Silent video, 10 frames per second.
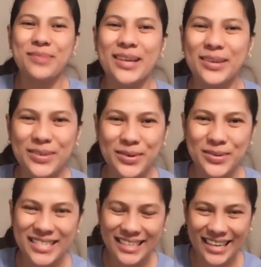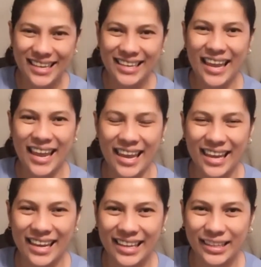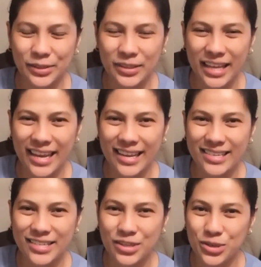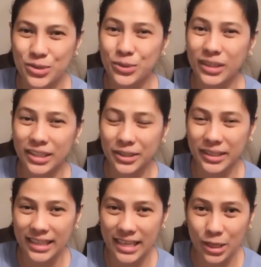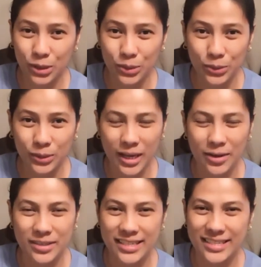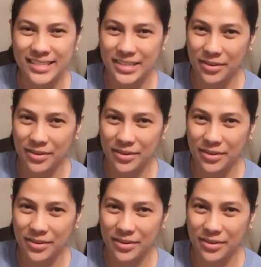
me, Roselyn, and today is June 30, 2017.